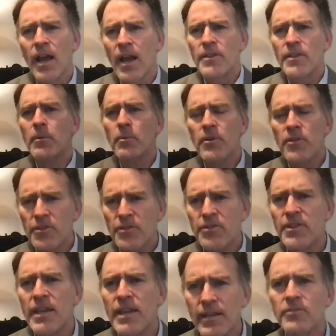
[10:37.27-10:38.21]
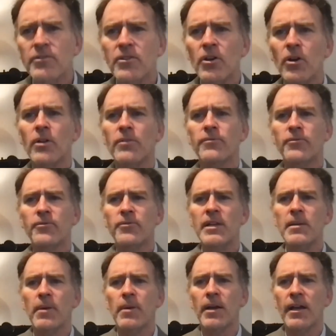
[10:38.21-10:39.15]
There were things called
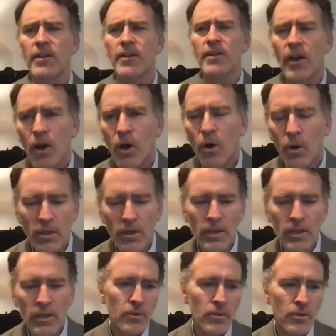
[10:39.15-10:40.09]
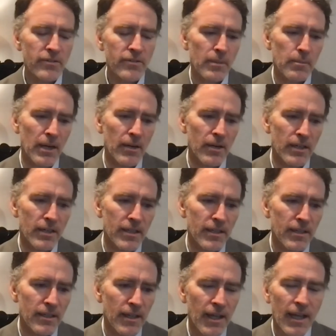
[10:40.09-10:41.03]
Fremont all across
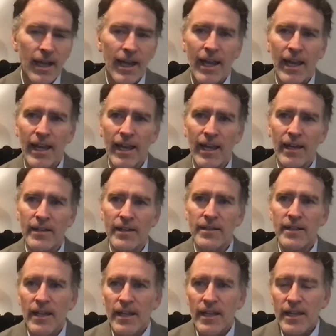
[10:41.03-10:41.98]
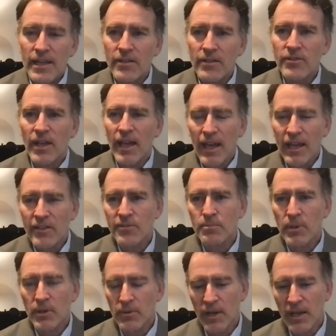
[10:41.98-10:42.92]
America, and his
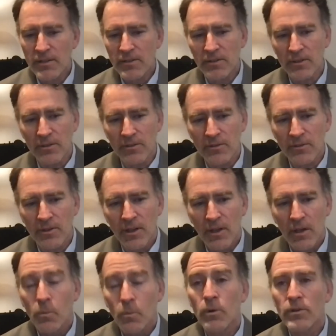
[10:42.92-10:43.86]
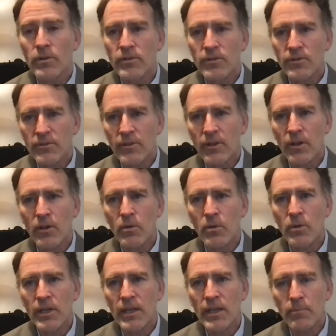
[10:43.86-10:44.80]
explorations were
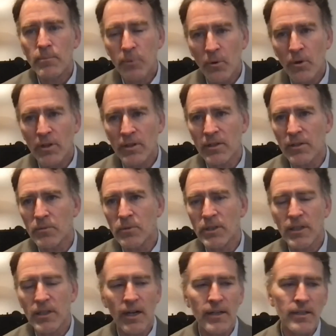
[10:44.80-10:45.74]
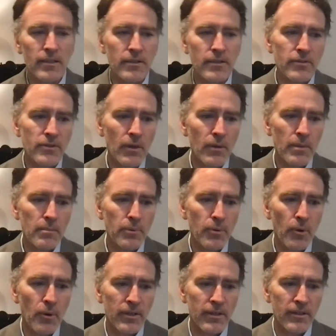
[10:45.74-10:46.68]
so important, regarded as so
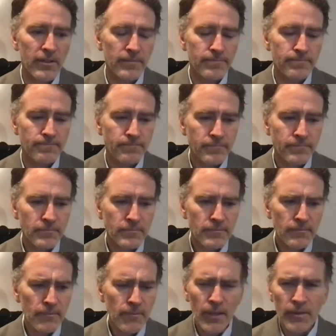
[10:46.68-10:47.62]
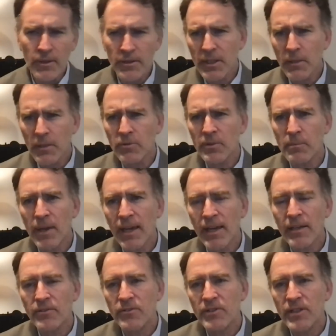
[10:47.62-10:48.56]
important, that there was a
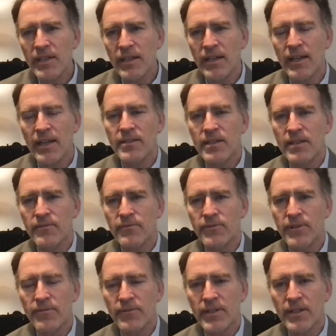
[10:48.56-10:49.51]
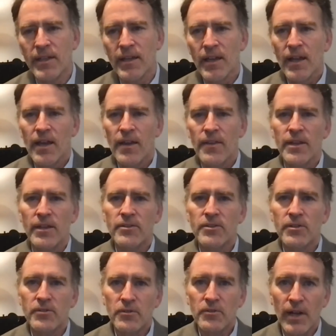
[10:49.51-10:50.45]
magazine in 1850 that
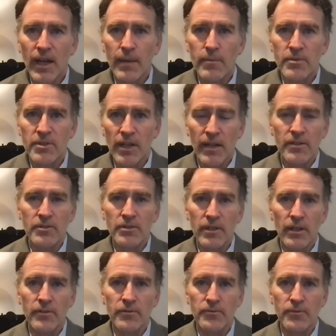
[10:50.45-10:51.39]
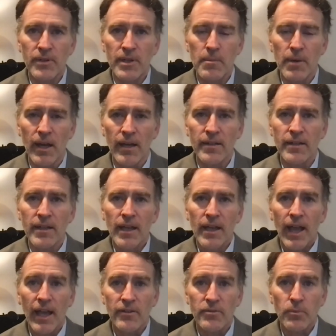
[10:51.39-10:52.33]
described John Charles Fremont
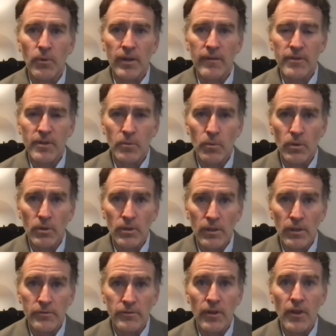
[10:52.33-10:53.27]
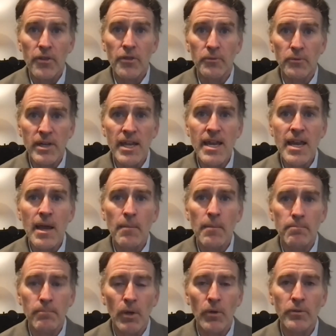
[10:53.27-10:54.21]
as one of the world's three
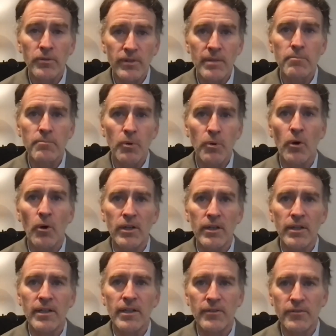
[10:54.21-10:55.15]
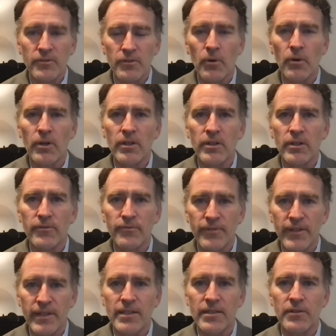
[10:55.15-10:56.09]
most important historical
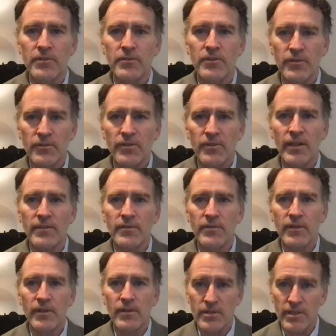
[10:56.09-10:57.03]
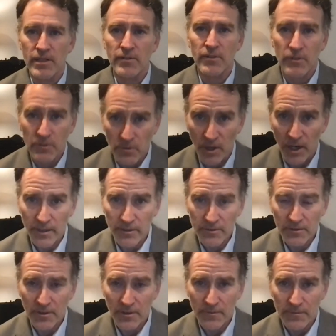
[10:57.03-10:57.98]
figures since Jesus
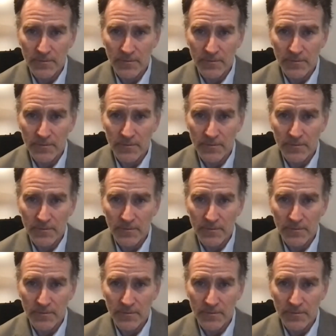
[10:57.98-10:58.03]
Christ.